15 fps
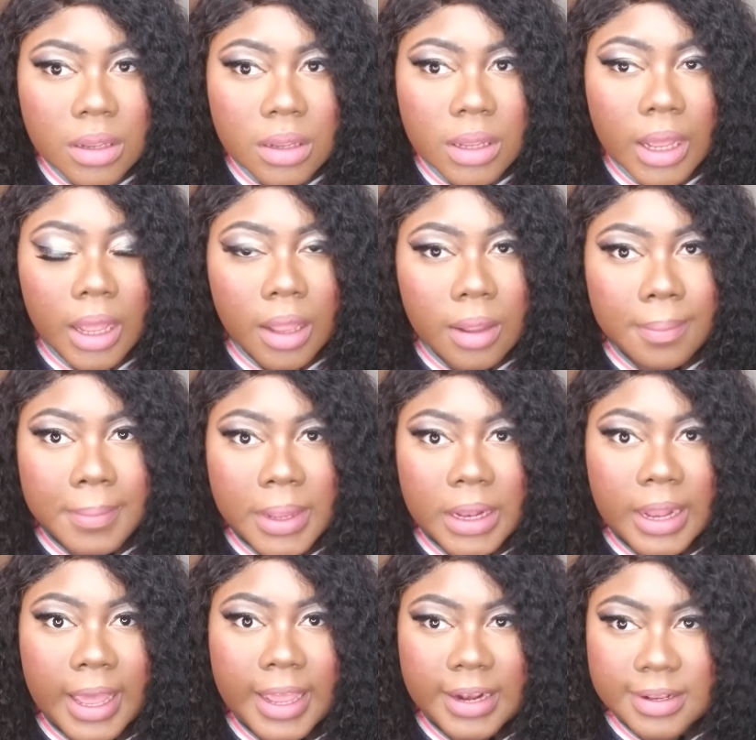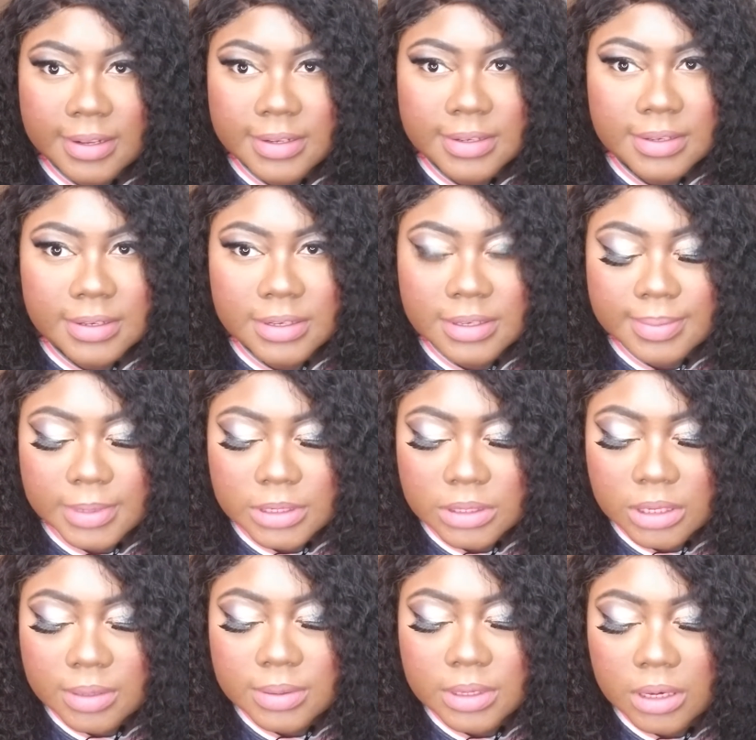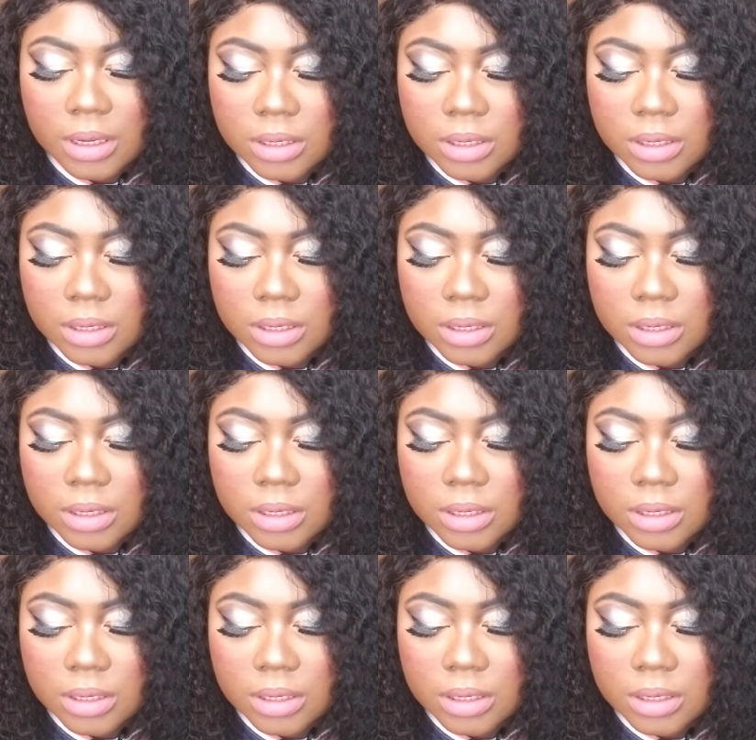My lighting is just messed up today.